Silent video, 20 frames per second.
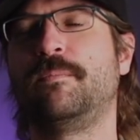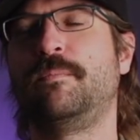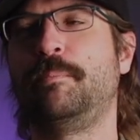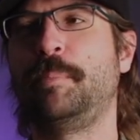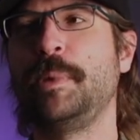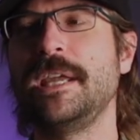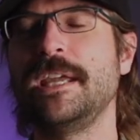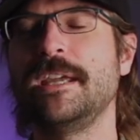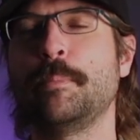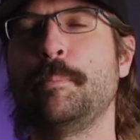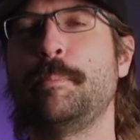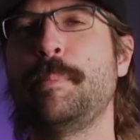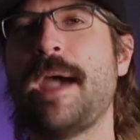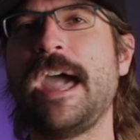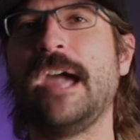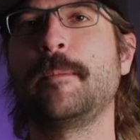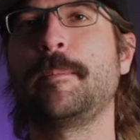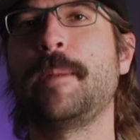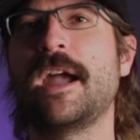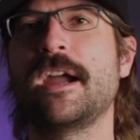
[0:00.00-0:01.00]
being a
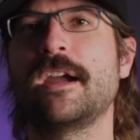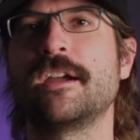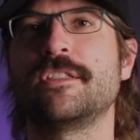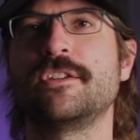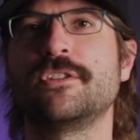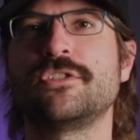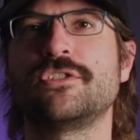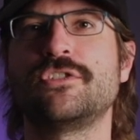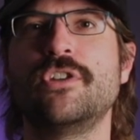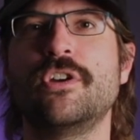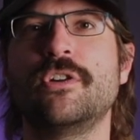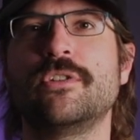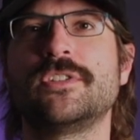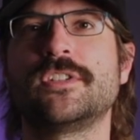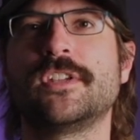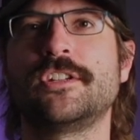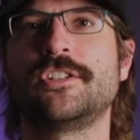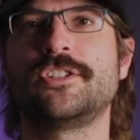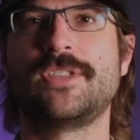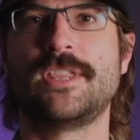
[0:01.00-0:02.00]
backpacker, there's no
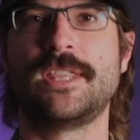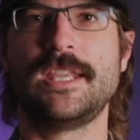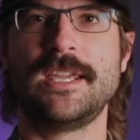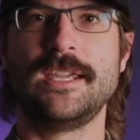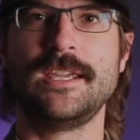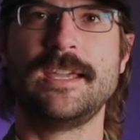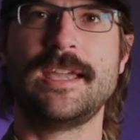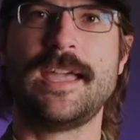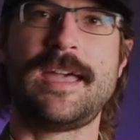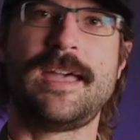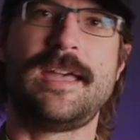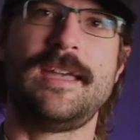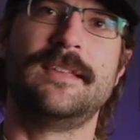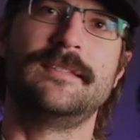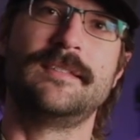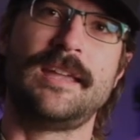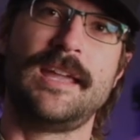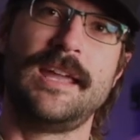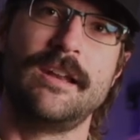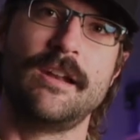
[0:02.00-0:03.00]
such thing
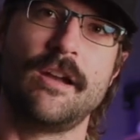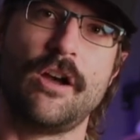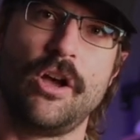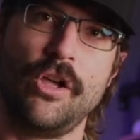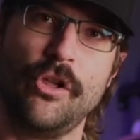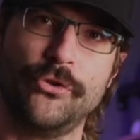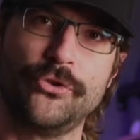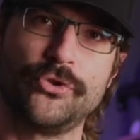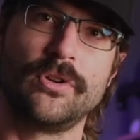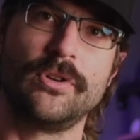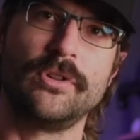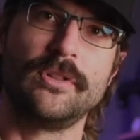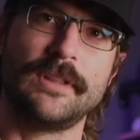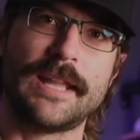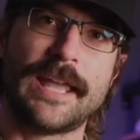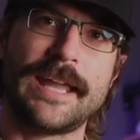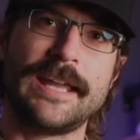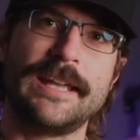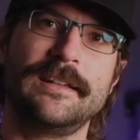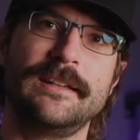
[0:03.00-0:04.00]
as an
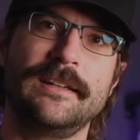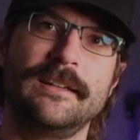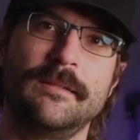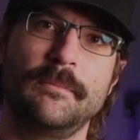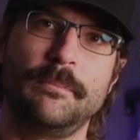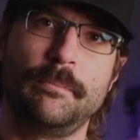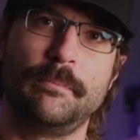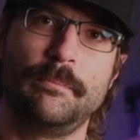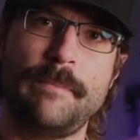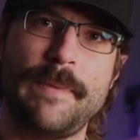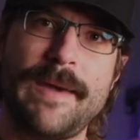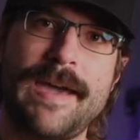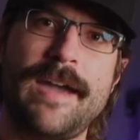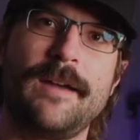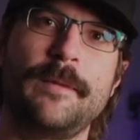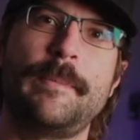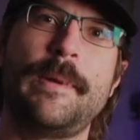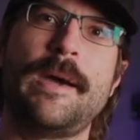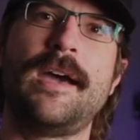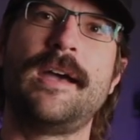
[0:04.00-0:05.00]
ultralight
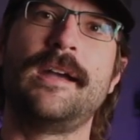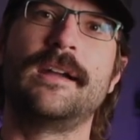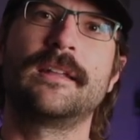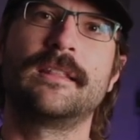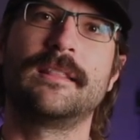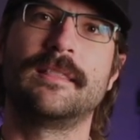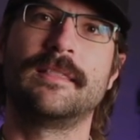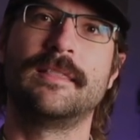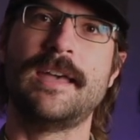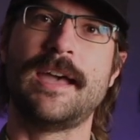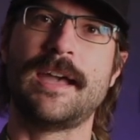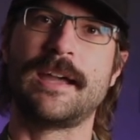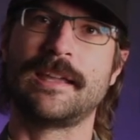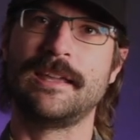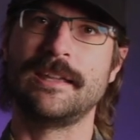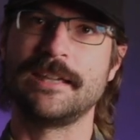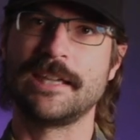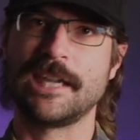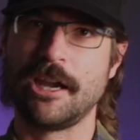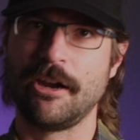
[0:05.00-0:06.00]
backpack that
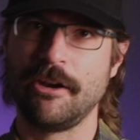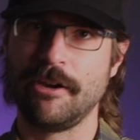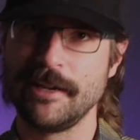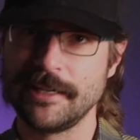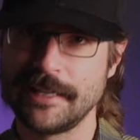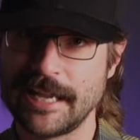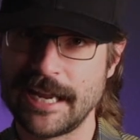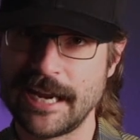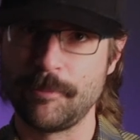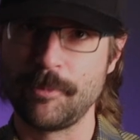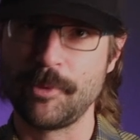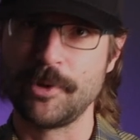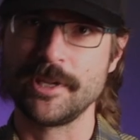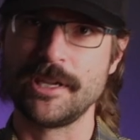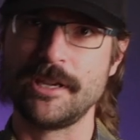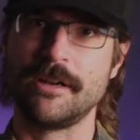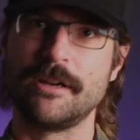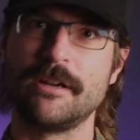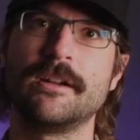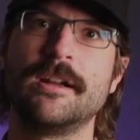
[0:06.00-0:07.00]
can carry camera
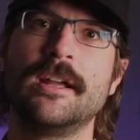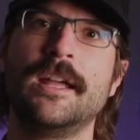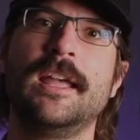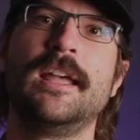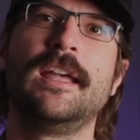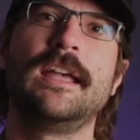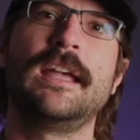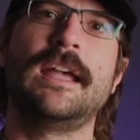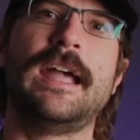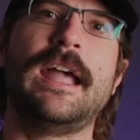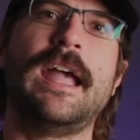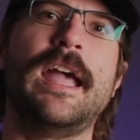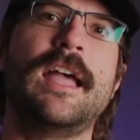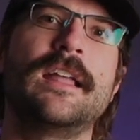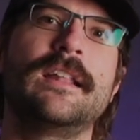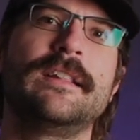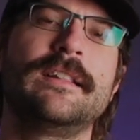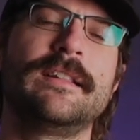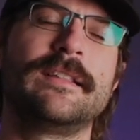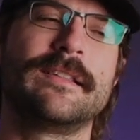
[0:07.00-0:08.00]
gear.
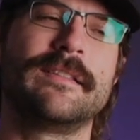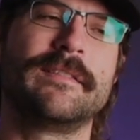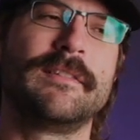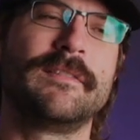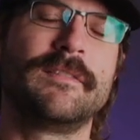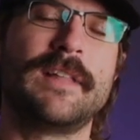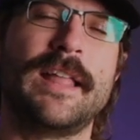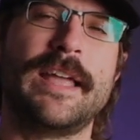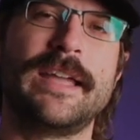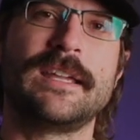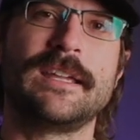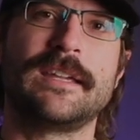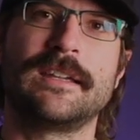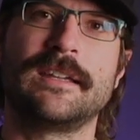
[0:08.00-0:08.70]
And like,